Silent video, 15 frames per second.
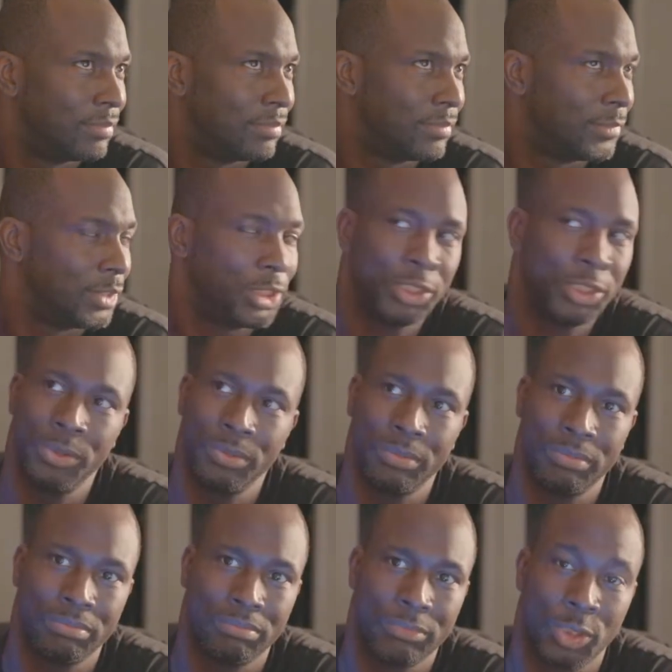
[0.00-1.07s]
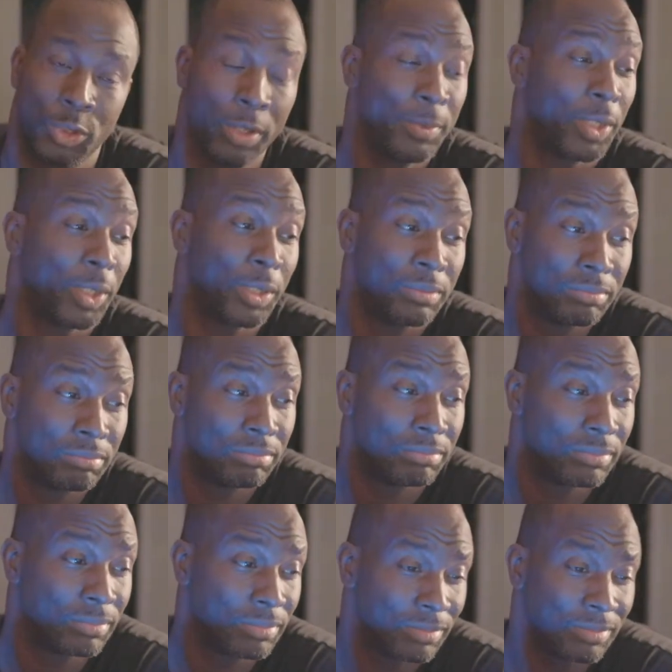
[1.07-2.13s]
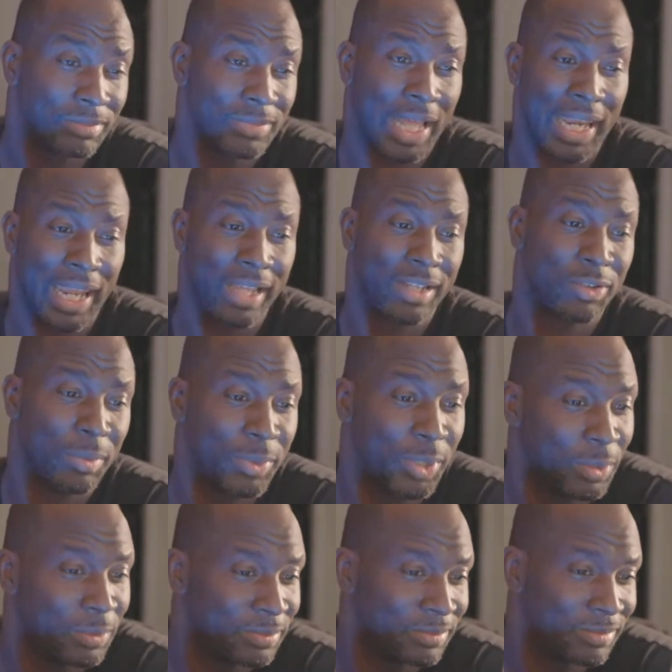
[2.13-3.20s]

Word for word: shoot, crypto. I like crypto.